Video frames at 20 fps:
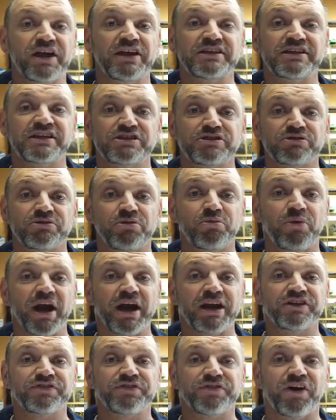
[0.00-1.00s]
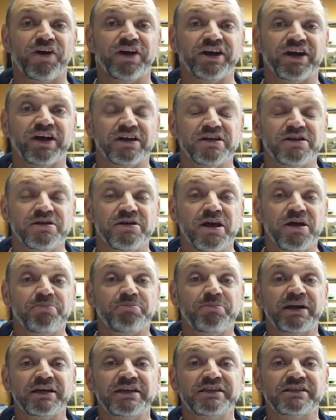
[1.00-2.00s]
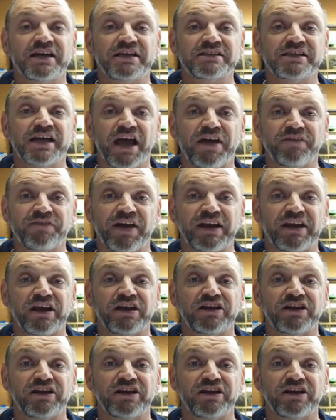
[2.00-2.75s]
a digital rangefinder, but it does have